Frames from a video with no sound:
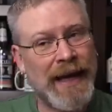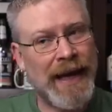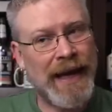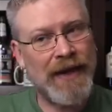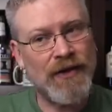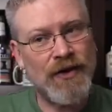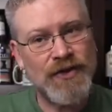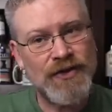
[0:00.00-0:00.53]

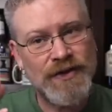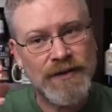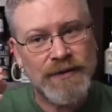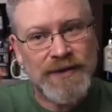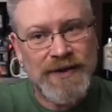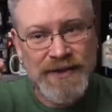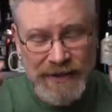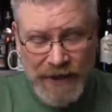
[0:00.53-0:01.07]
And there's
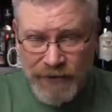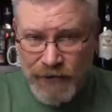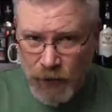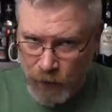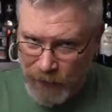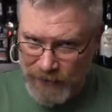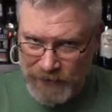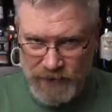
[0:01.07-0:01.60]

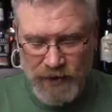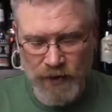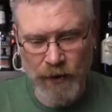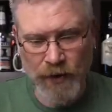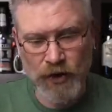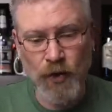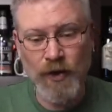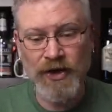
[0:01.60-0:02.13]
several ways to do
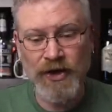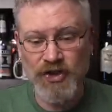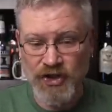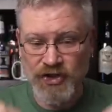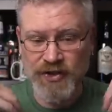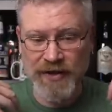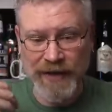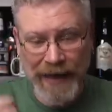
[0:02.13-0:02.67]
it. You can
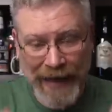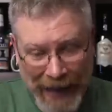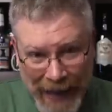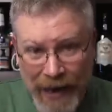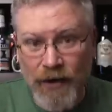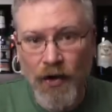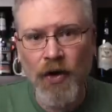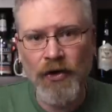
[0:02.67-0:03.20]
just
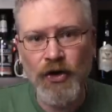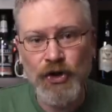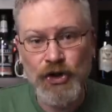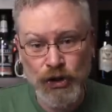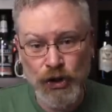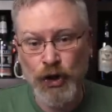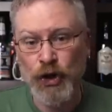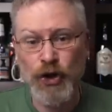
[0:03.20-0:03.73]
add all your
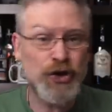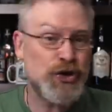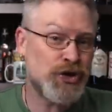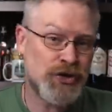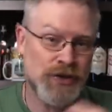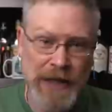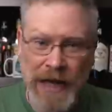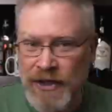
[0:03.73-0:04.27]

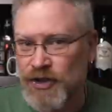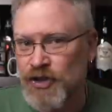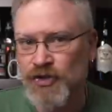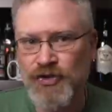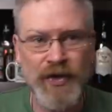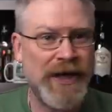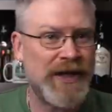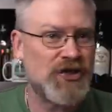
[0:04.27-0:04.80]
sugars,
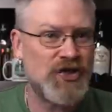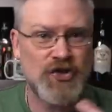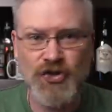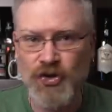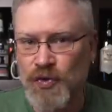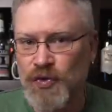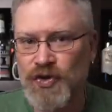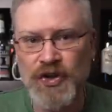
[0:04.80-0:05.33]
concentrates,
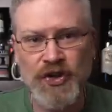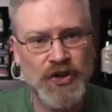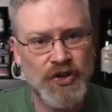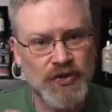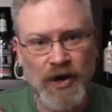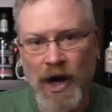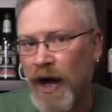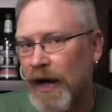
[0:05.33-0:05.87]

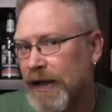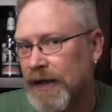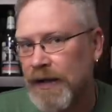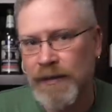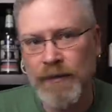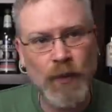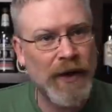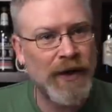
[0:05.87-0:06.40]
juices,
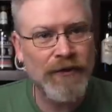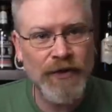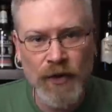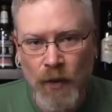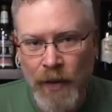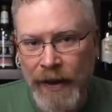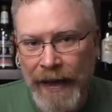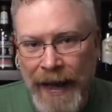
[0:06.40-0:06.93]
honey, whatever you
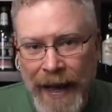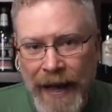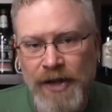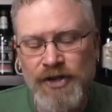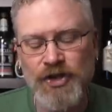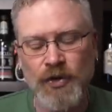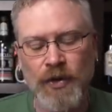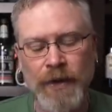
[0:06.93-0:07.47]
want to
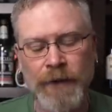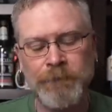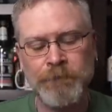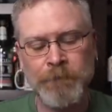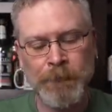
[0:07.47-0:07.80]
add to it.